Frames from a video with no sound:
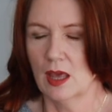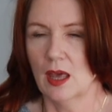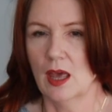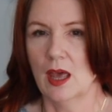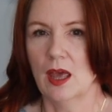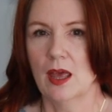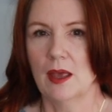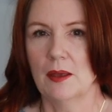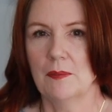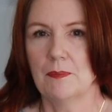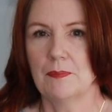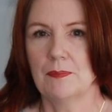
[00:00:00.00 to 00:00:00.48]

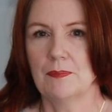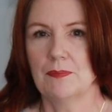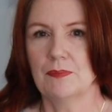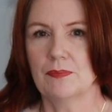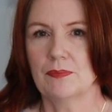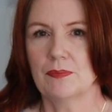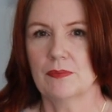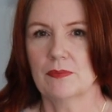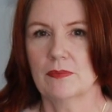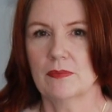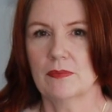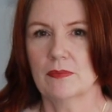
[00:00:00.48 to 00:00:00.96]

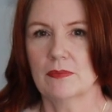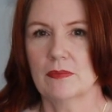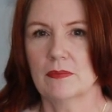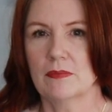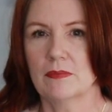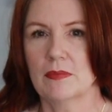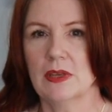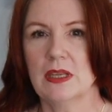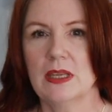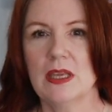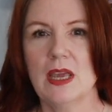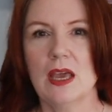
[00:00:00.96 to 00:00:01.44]

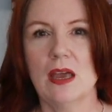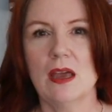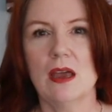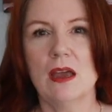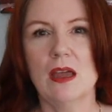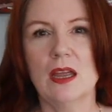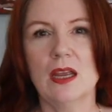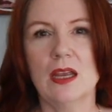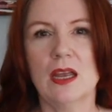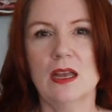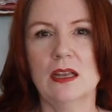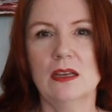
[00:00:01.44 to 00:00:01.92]
But yeah,
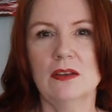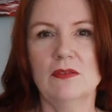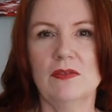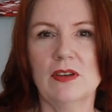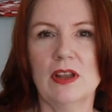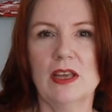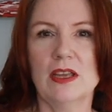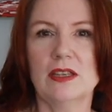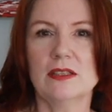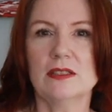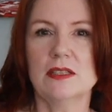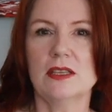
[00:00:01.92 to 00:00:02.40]
I kind of
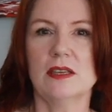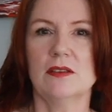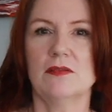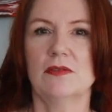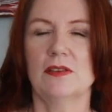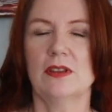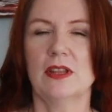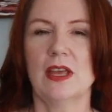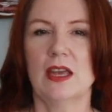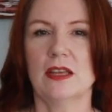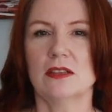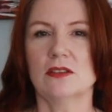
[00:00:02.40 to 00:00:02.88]
liked it for
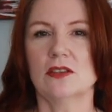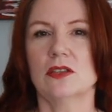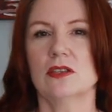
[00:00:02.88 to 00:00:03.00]
that,